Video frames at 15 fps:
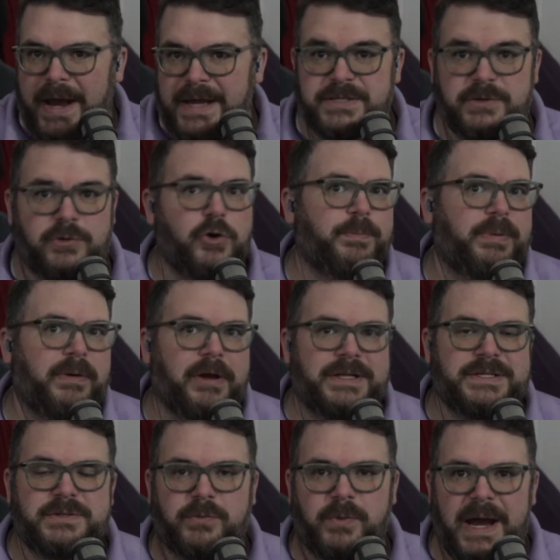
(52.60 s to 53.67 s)
race group
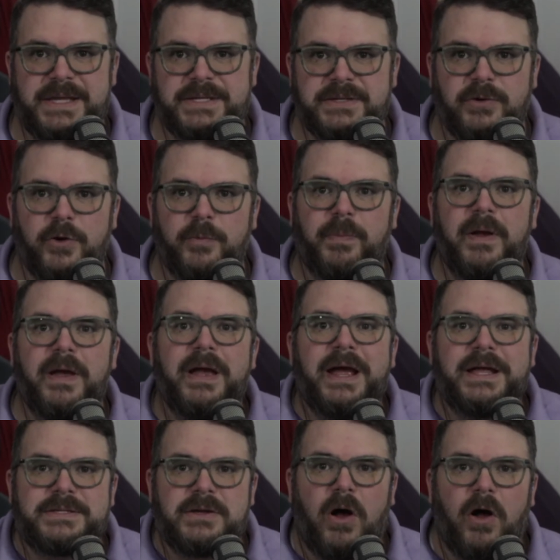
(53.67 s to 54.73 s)
against race group.
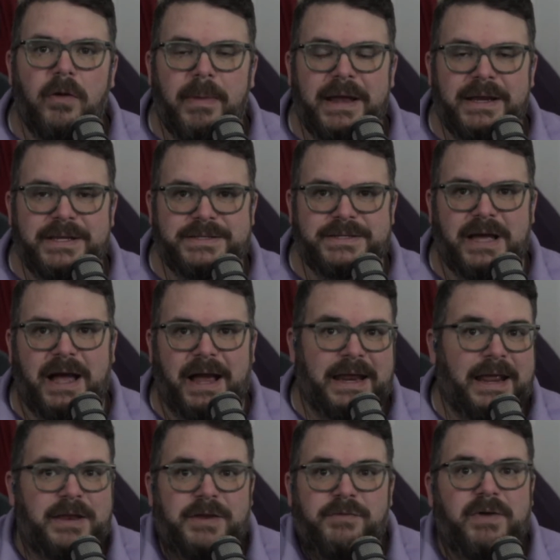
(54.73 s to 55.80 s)
It's all by
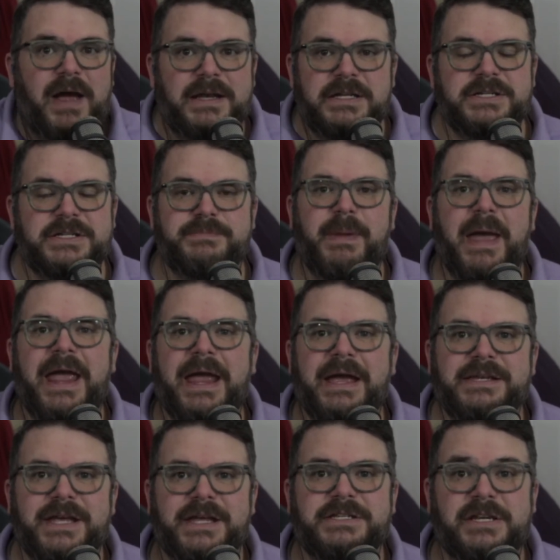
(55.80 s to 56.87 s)
design. And you've got to just
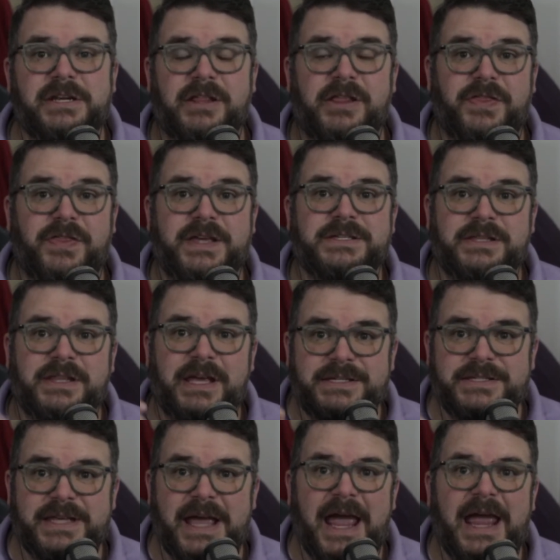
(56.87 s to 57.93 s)
pay attention to the things that they
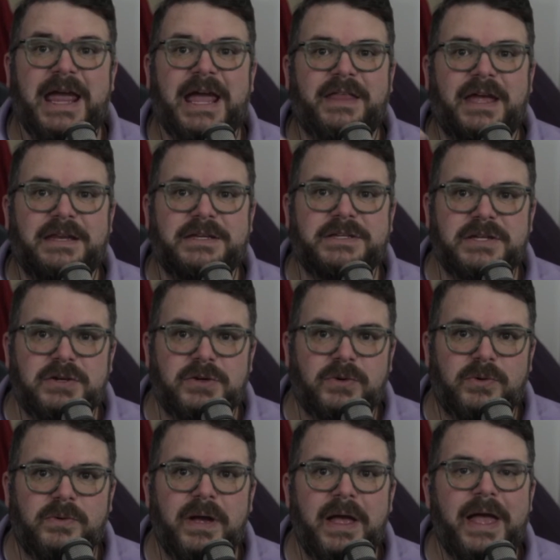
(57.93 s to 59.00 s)
say and they
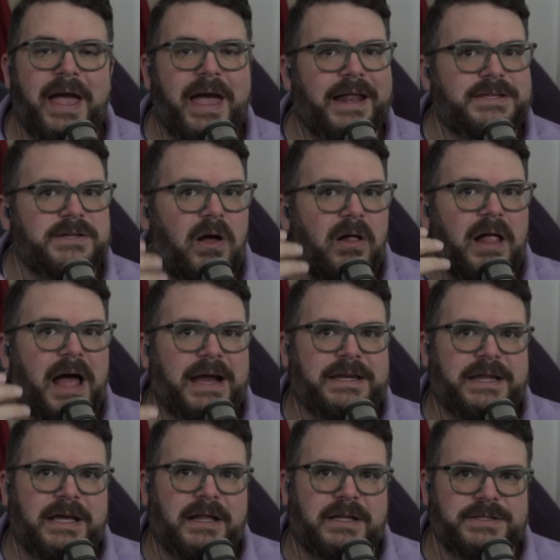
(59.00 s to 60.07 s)
do. And it's all
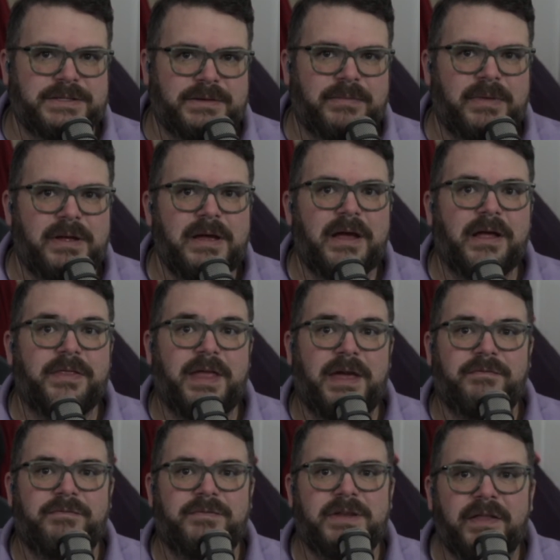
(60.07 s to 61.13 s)
idealism.
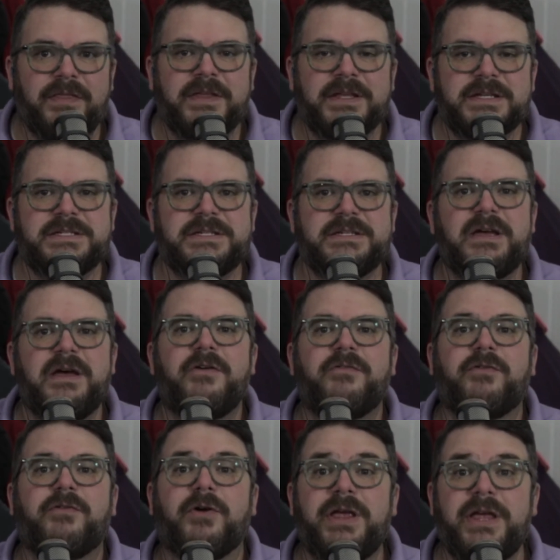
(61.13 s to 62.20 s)
They've done this
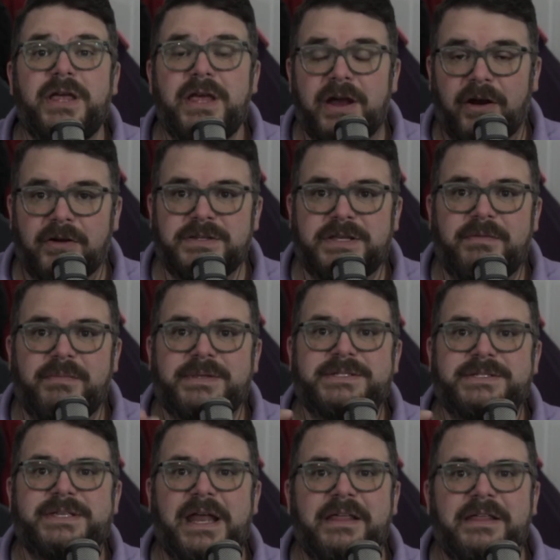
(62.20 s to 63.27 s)
for years. They've
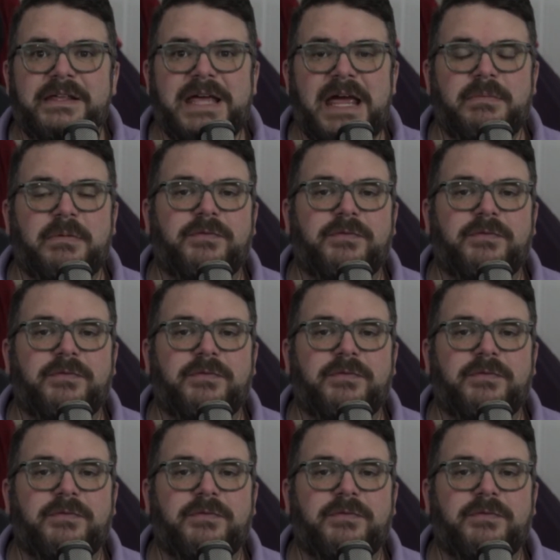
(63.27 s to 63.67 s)
been setting the